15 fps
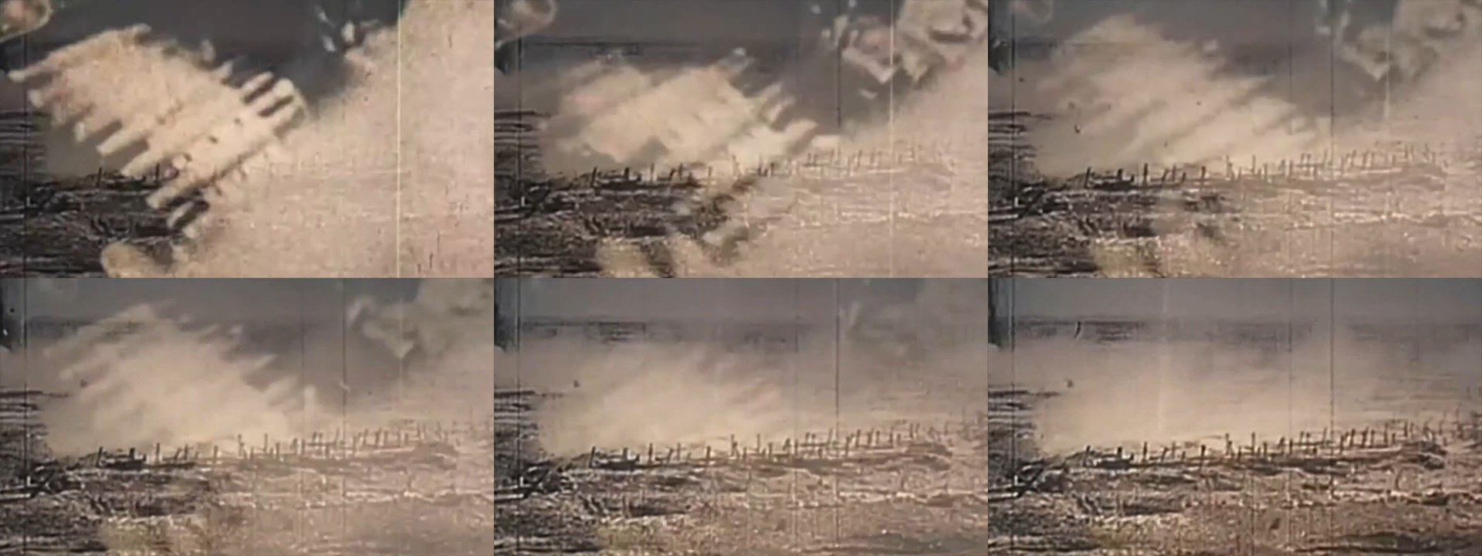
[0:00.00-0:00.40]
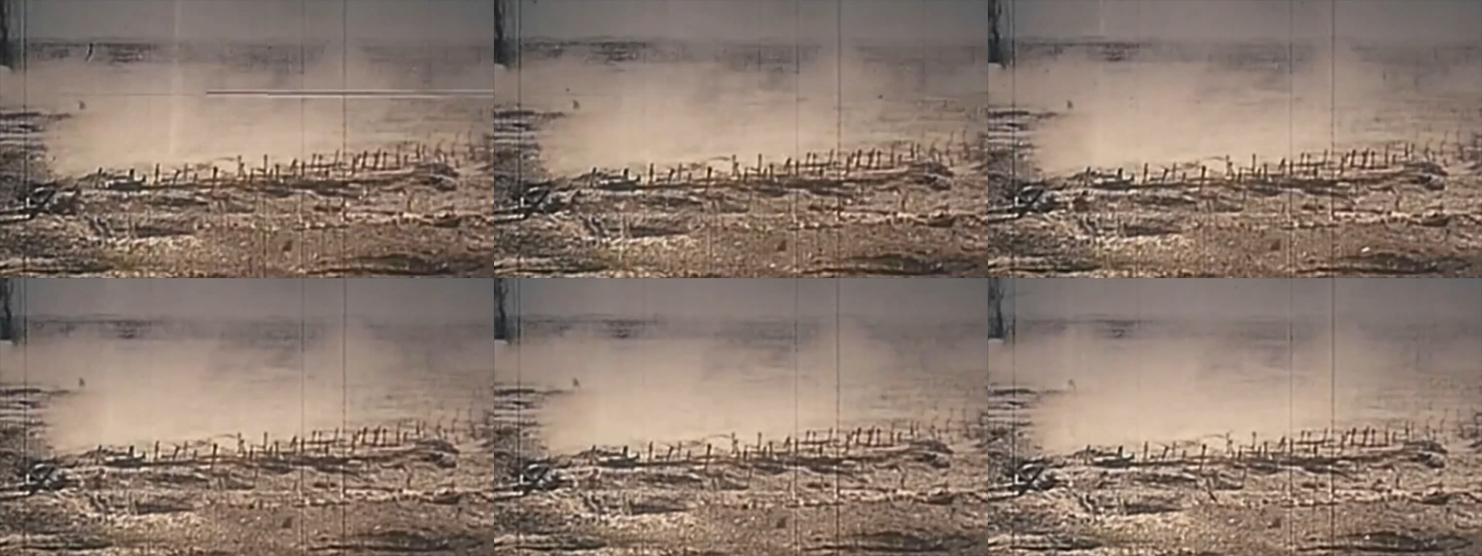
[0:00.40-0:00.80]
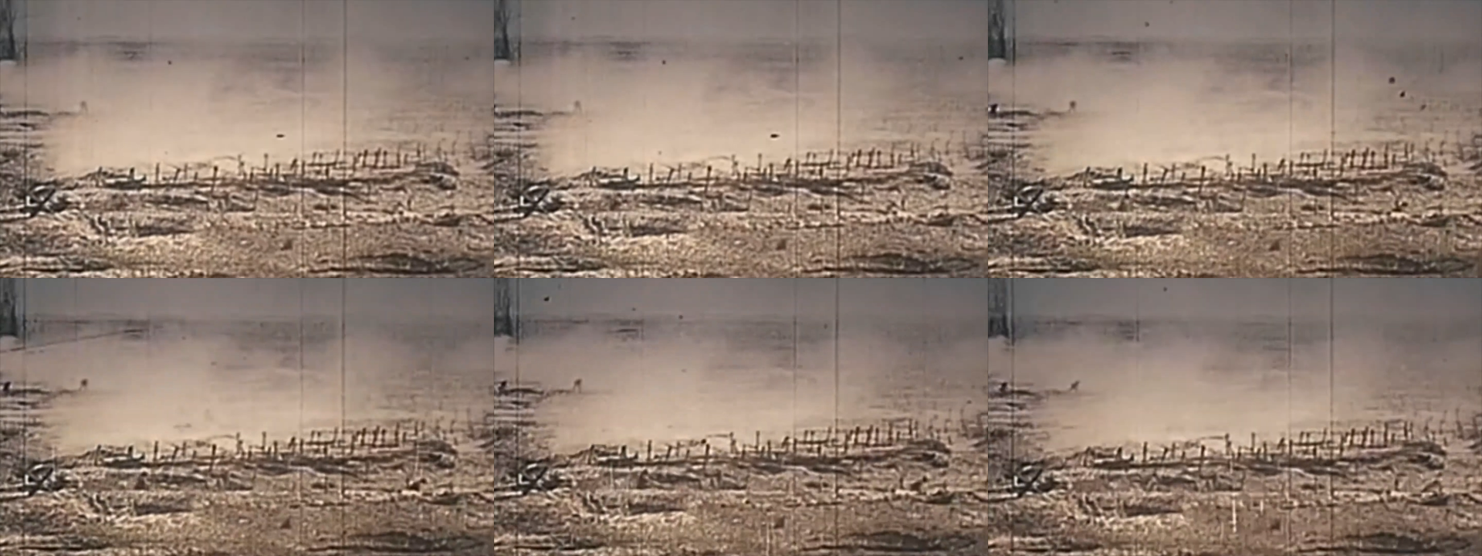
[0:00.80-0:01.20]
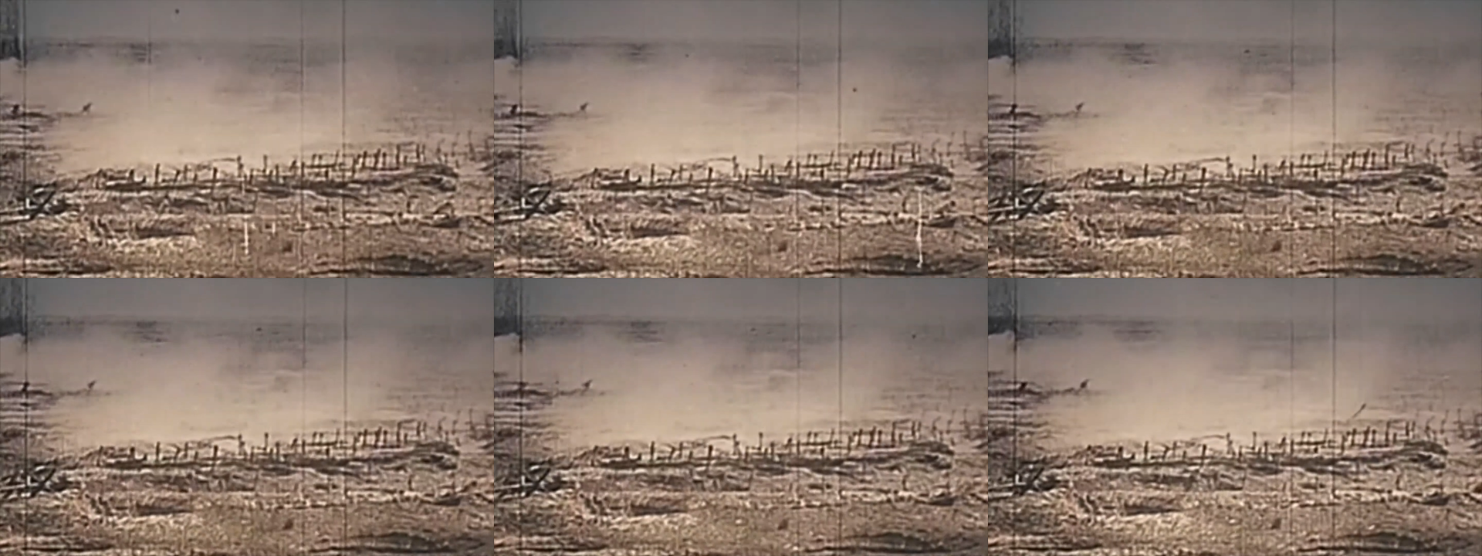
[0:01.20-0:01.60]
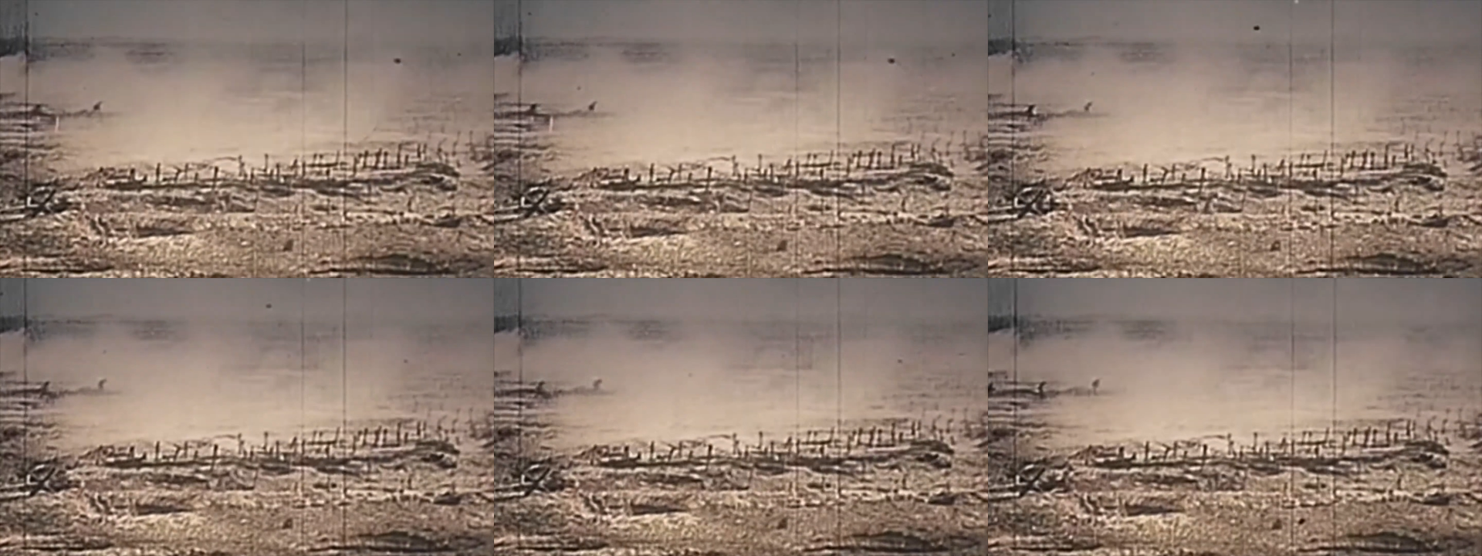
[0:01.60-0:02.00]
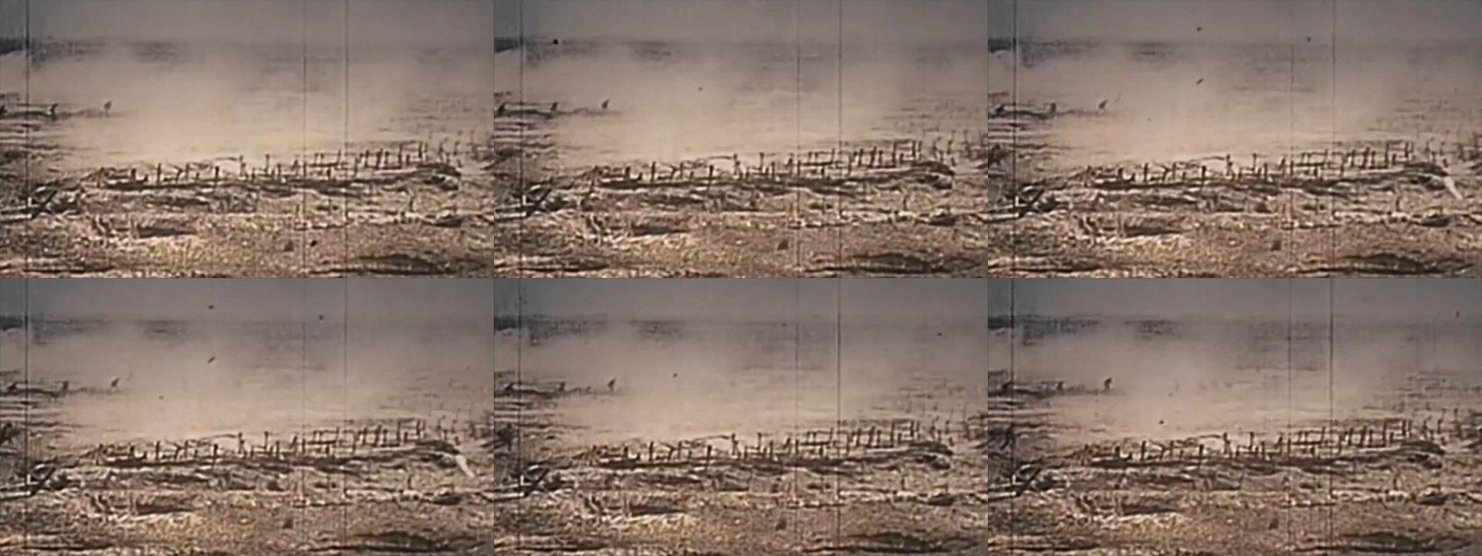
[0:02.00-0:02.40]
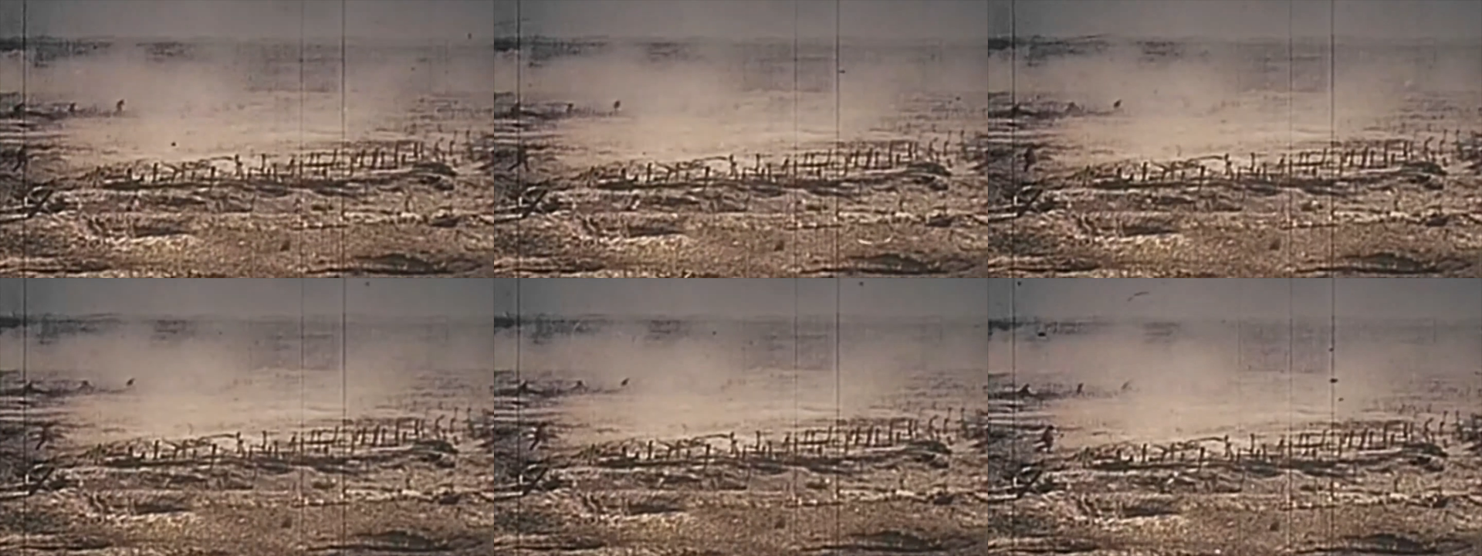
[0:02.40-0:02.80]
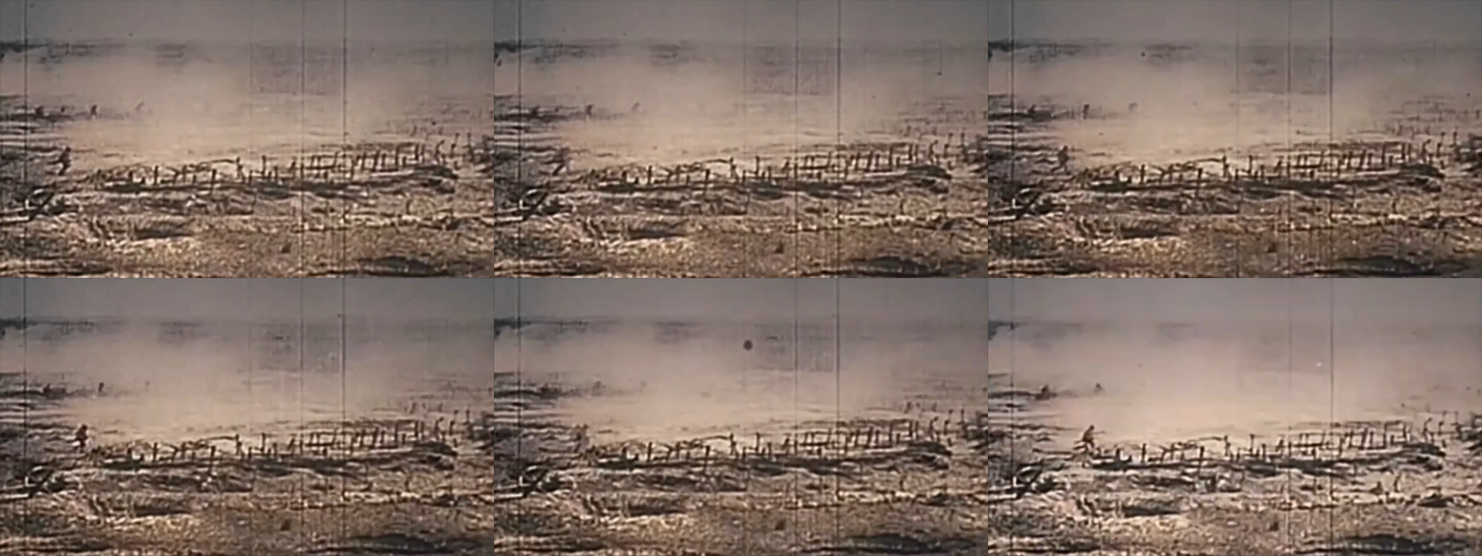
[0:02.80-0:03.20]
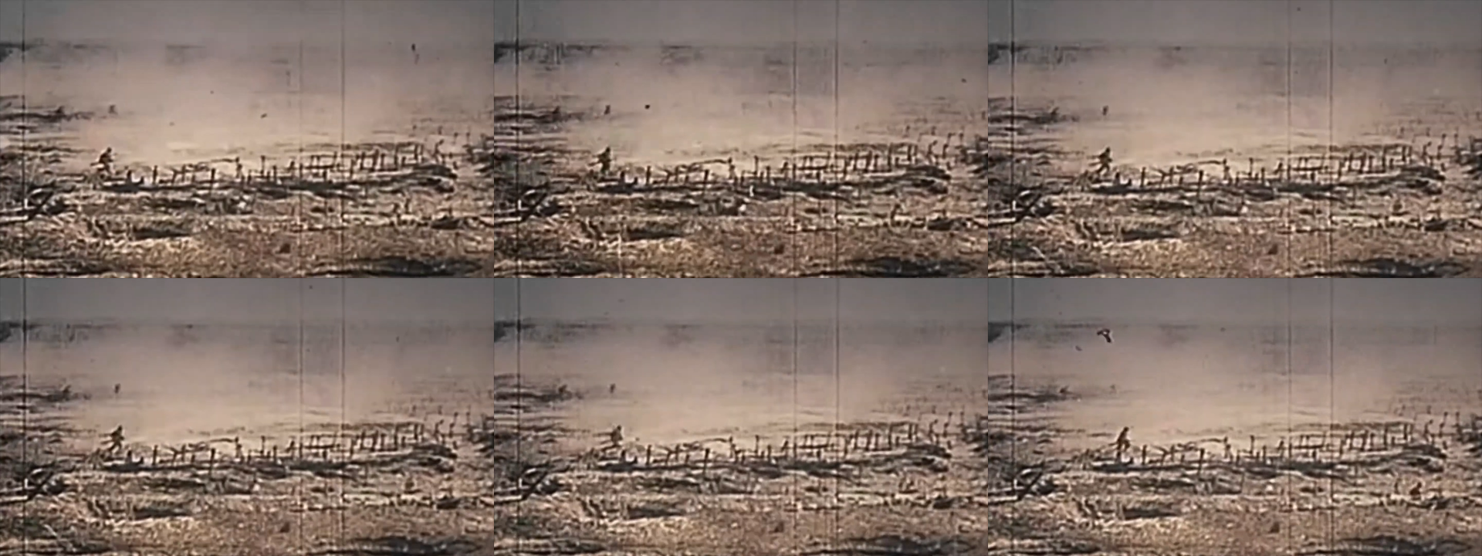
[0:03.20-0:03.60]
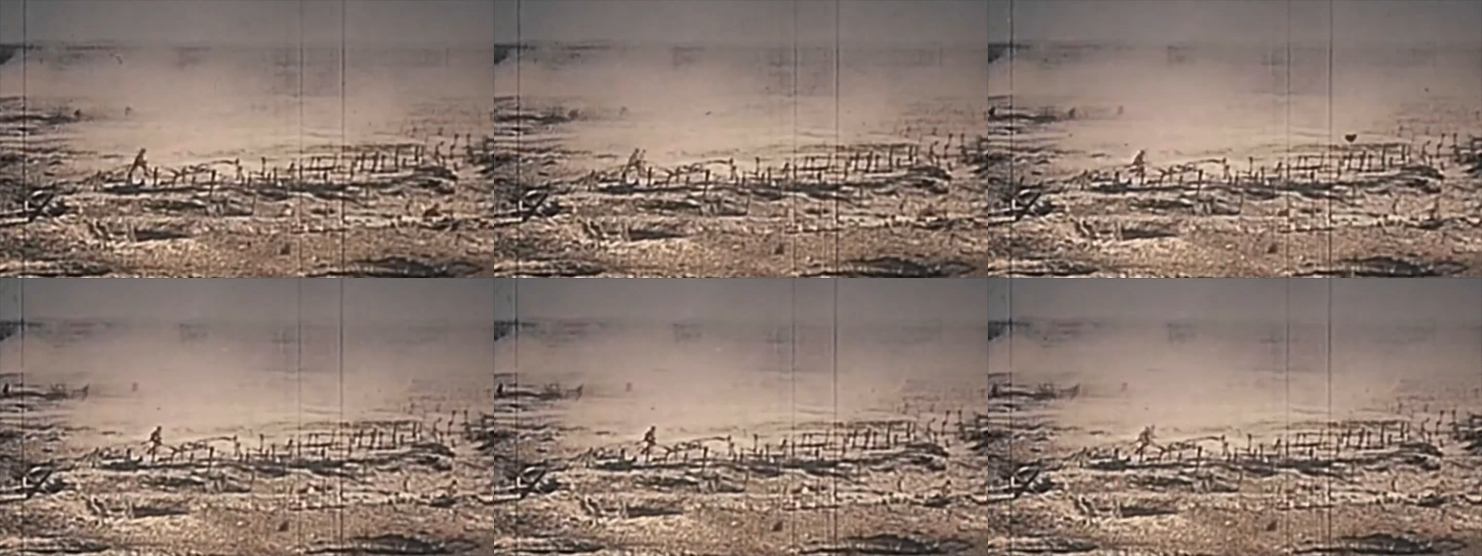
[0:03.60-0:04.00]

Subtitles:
[unreadable: no face in view]